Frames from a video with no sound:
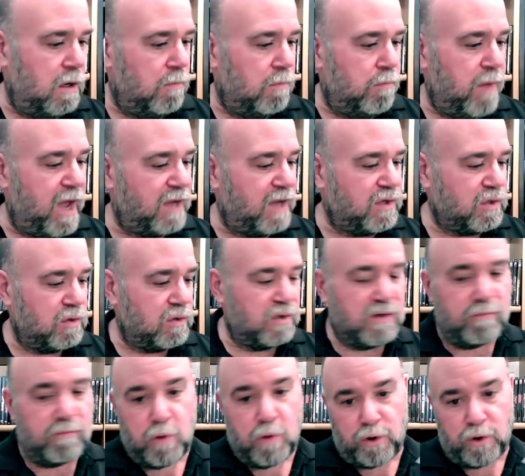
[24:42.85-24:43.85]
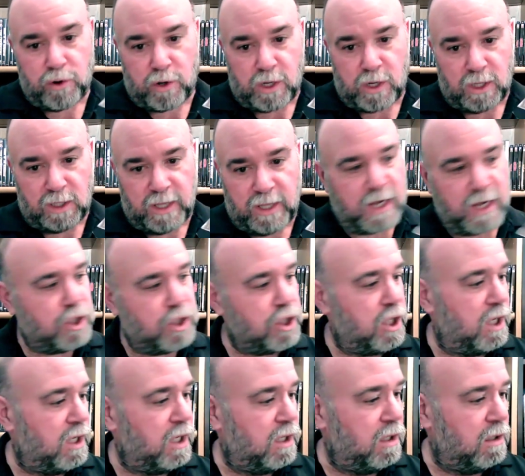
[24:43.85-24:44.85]
Masters of Murder
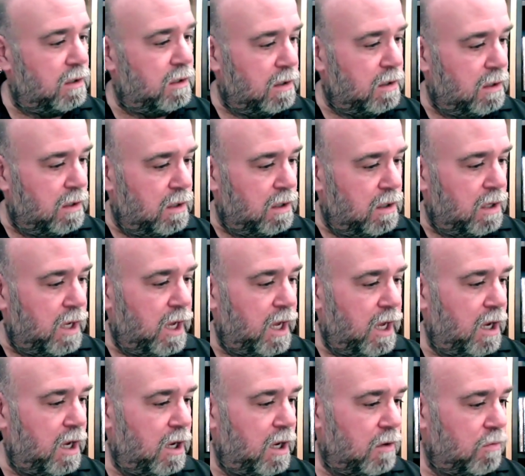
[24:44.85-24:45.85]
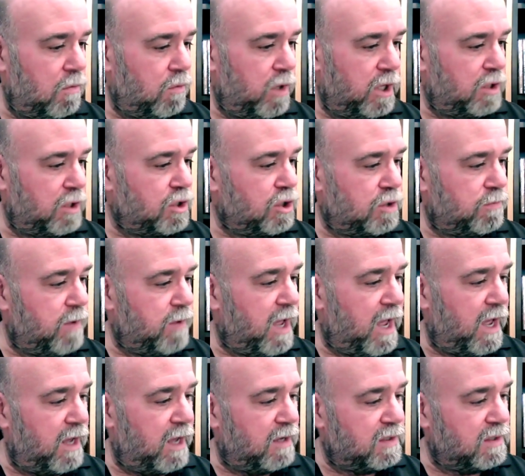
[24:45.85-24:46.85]
Collection, which
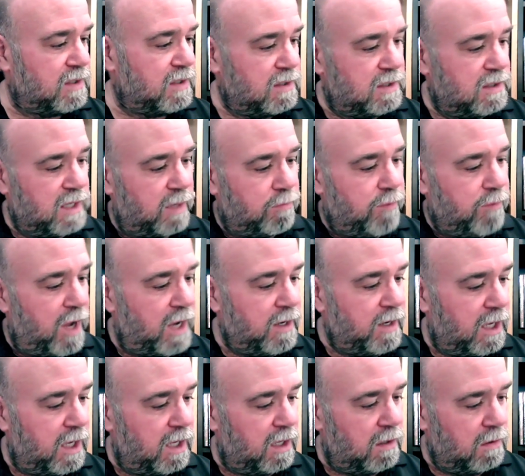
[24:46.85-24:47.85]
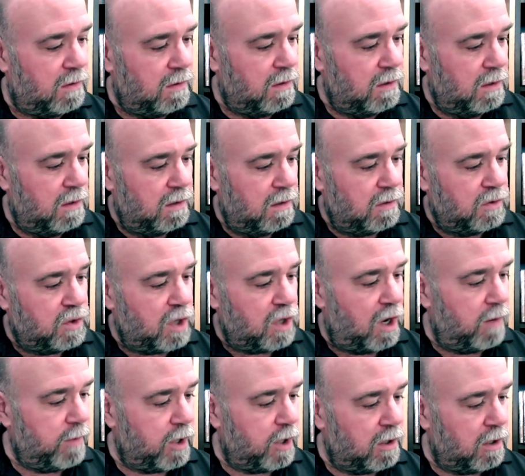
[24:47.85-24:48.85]
has Ted Bundy,
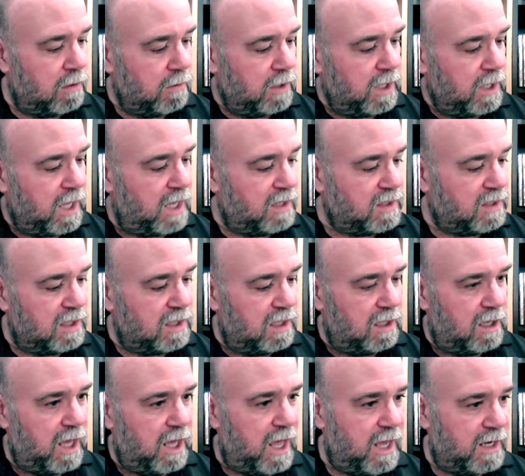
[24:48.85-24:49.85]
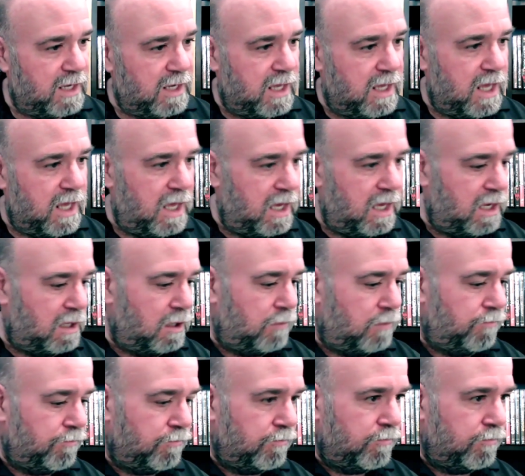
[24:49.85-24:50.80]
Dahmer, Gacy, Ed Gein.